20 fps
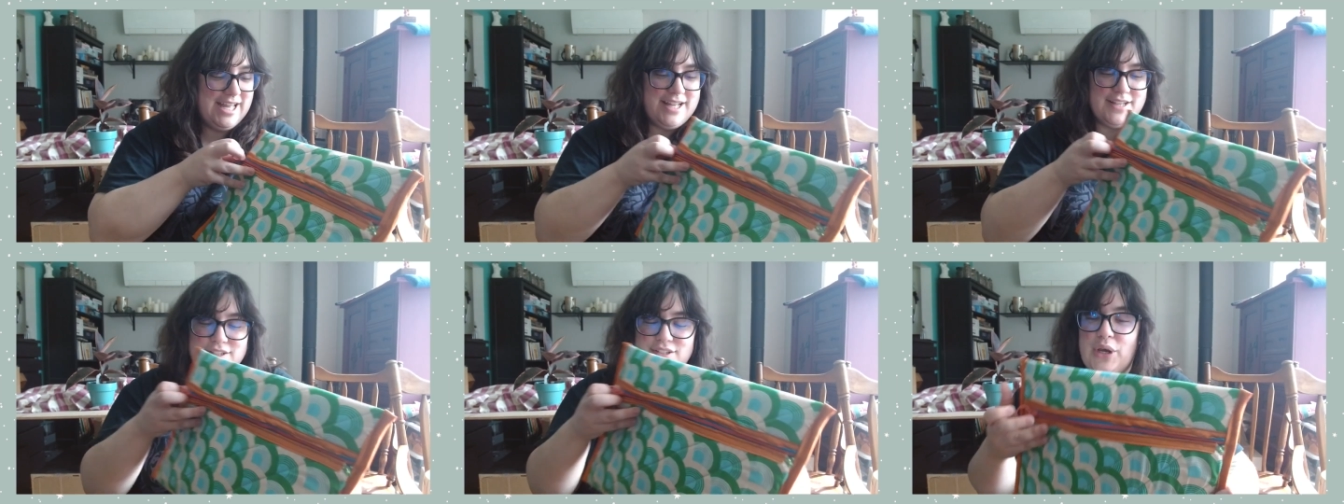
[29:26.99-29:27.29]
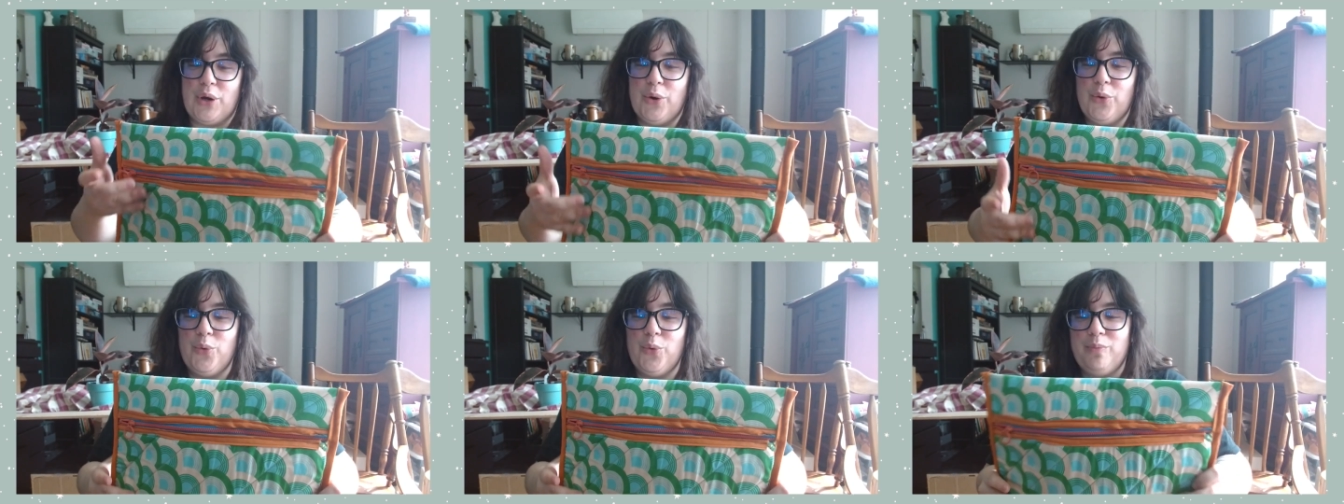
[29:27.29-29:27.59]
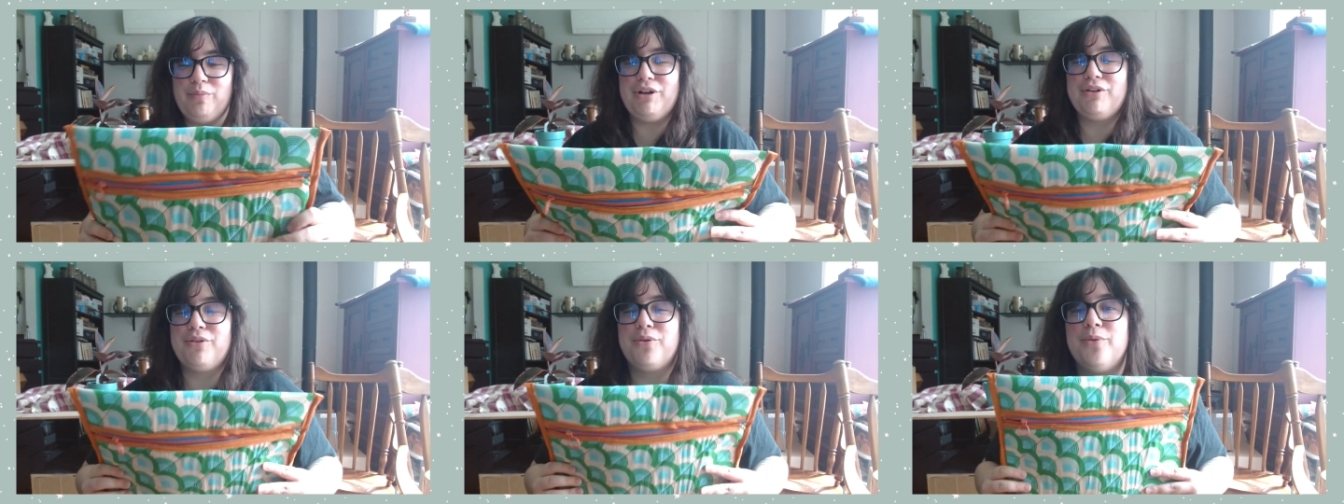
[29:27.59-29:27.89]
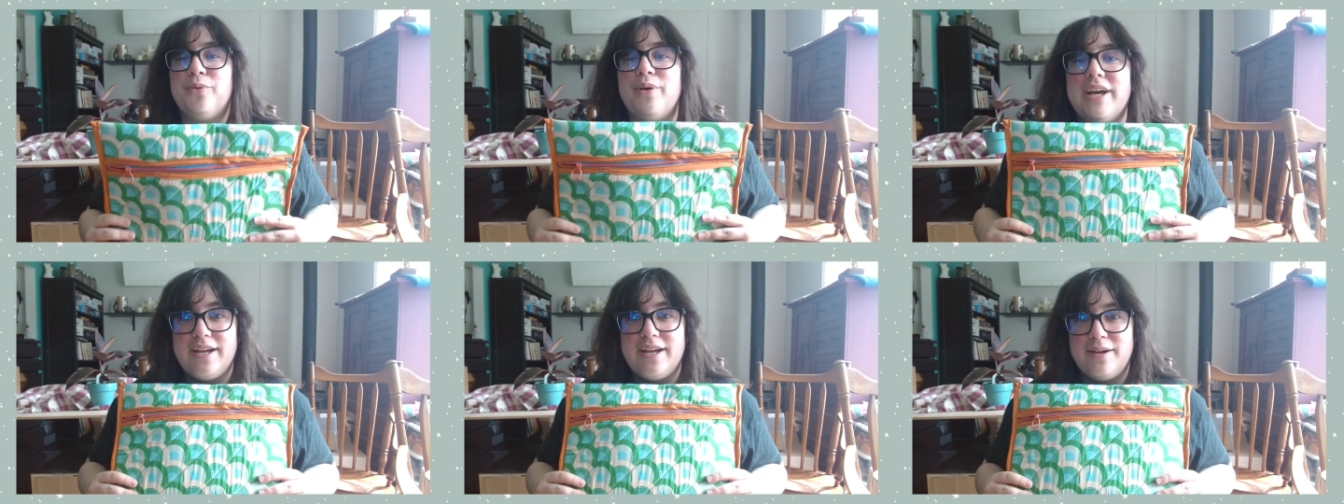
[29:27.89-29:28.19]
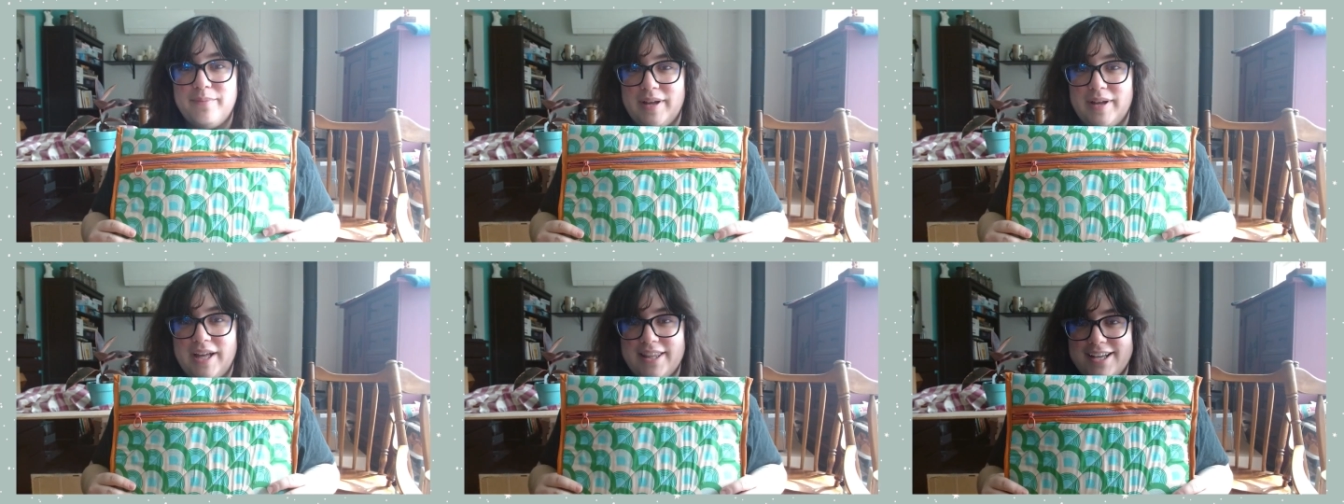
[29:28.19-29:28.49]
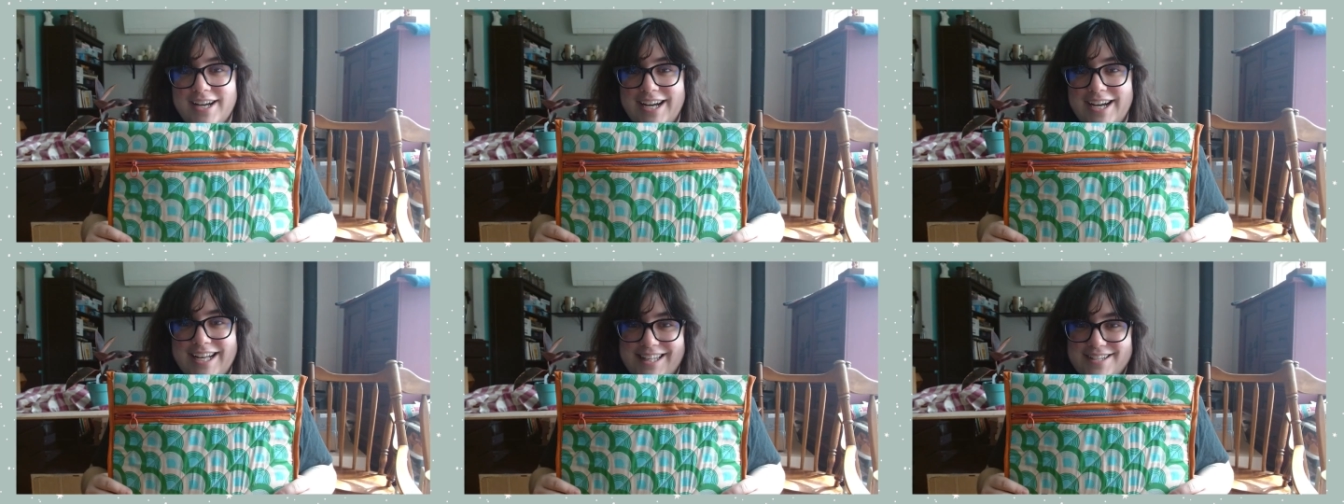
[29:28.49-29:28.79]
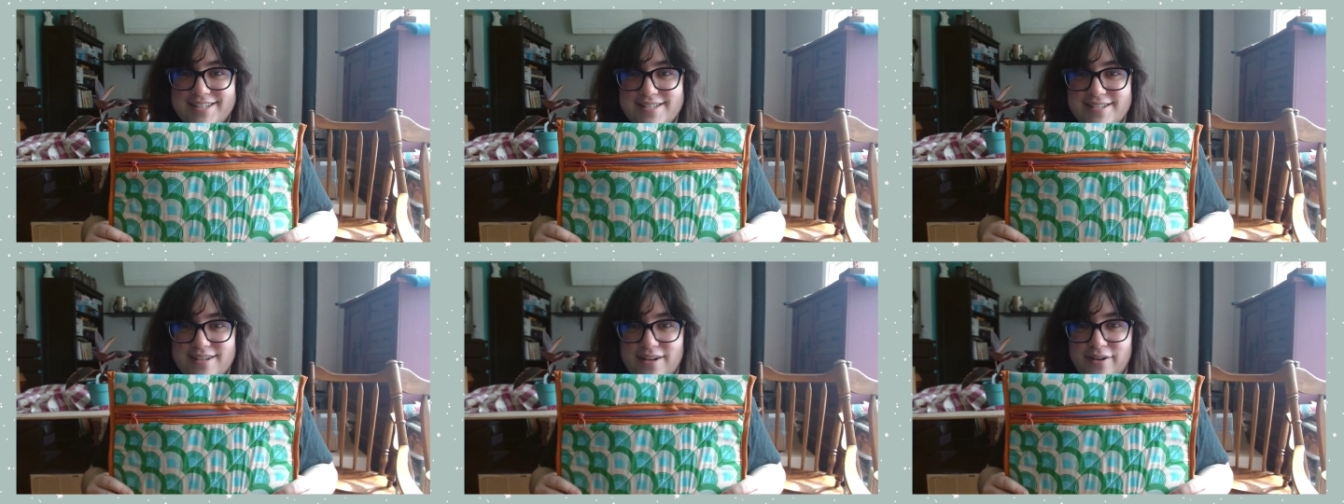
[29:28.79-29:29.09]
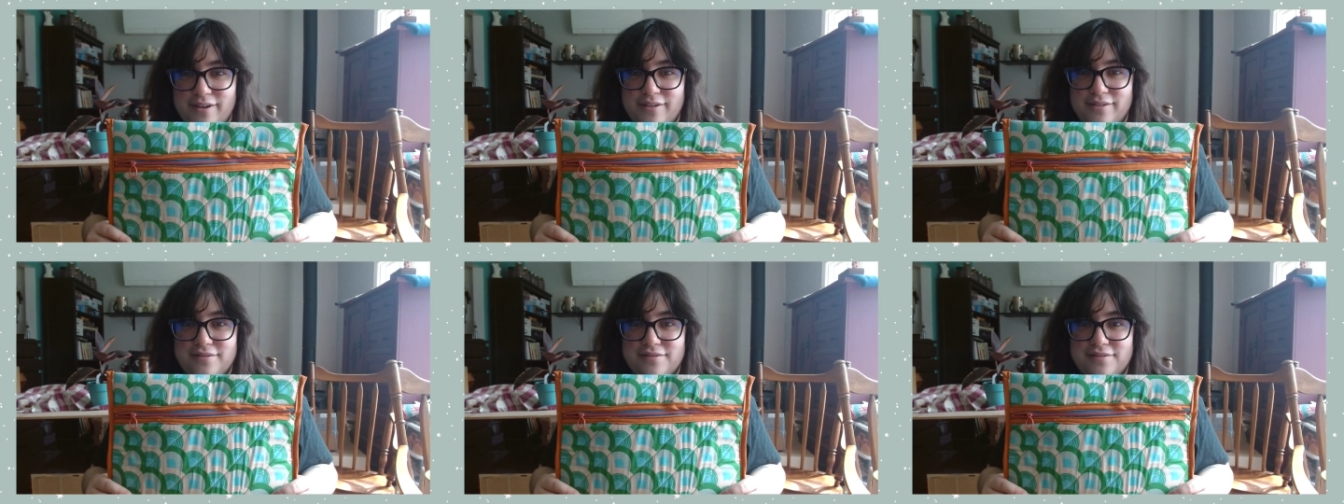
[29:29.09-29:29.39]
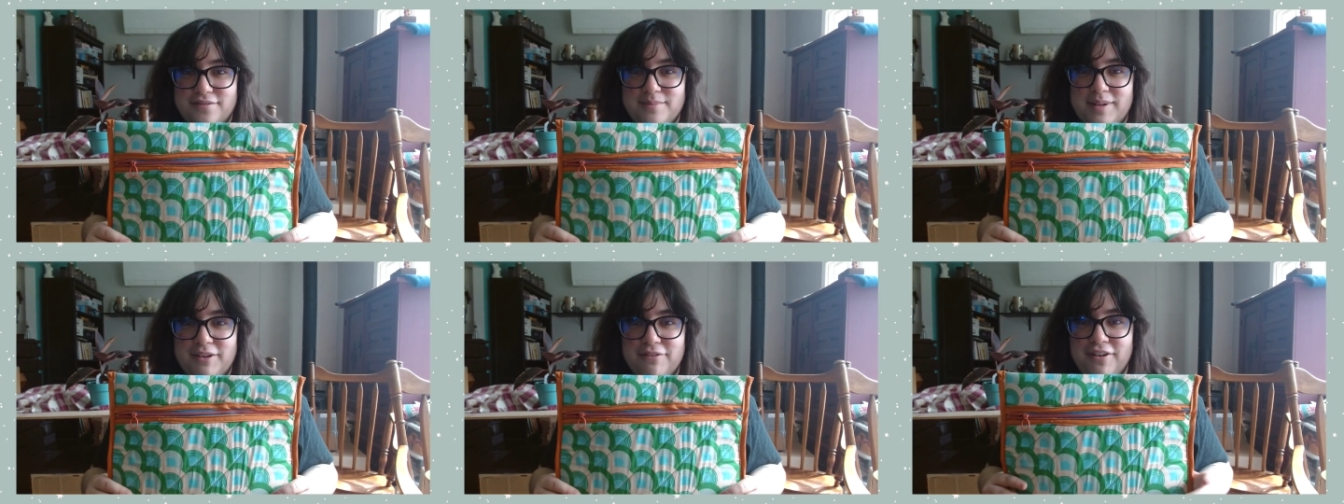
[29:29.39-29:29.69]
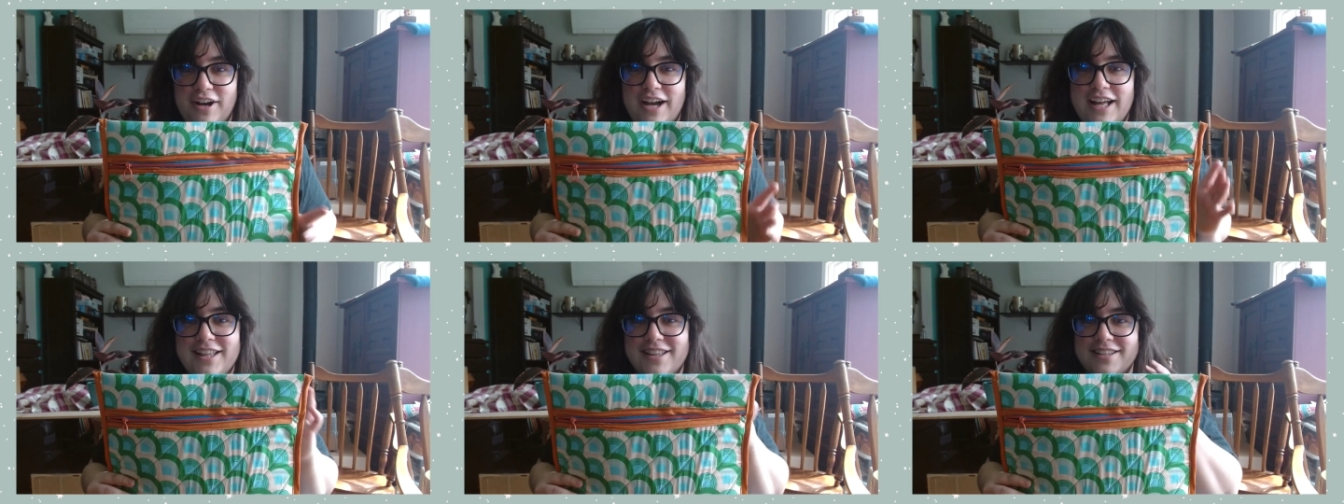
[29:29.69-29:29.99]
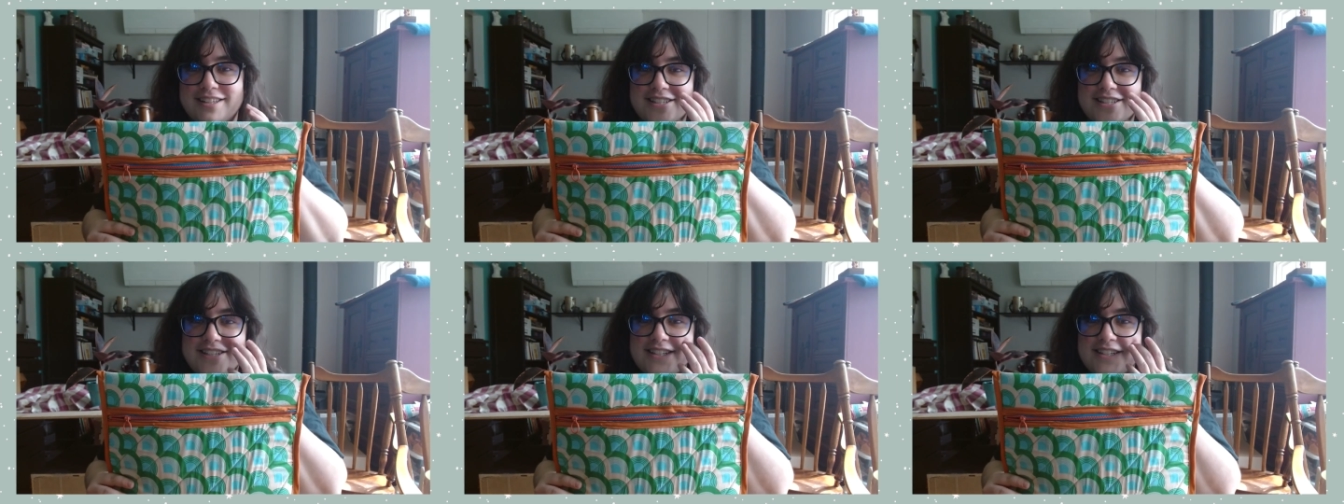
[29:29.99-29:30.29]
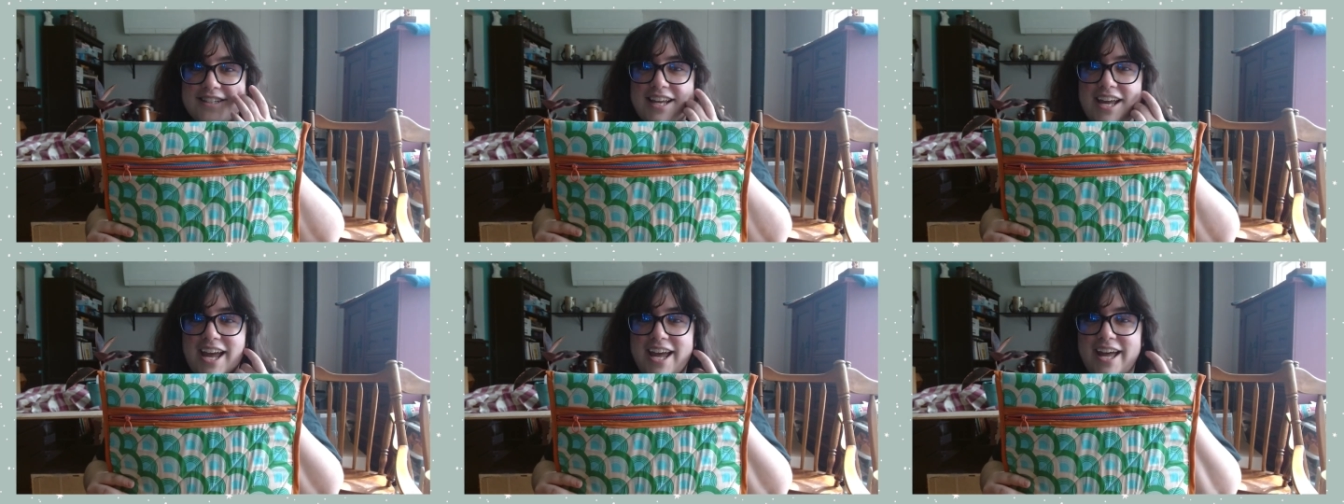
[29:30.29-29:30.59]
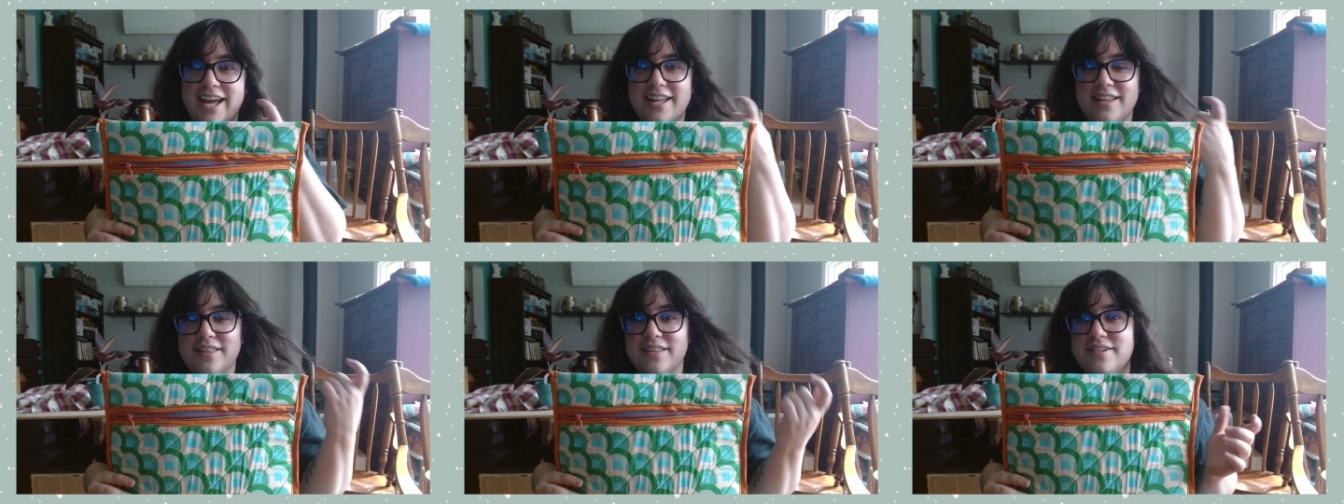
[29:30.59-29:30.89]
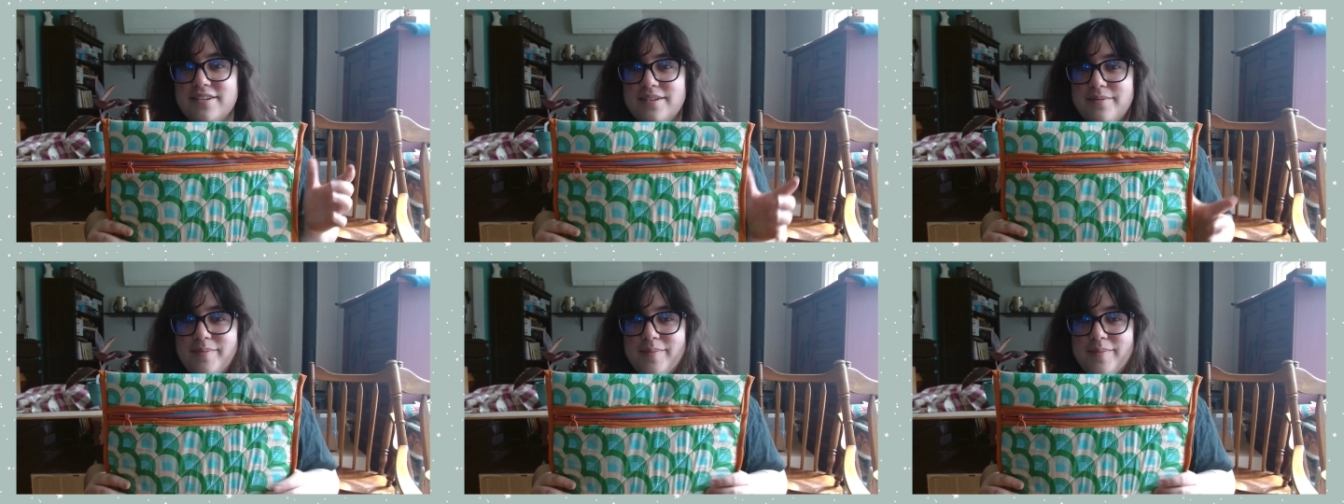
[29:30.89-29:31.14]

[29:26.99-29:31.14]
so blown away by the kindness of my friends and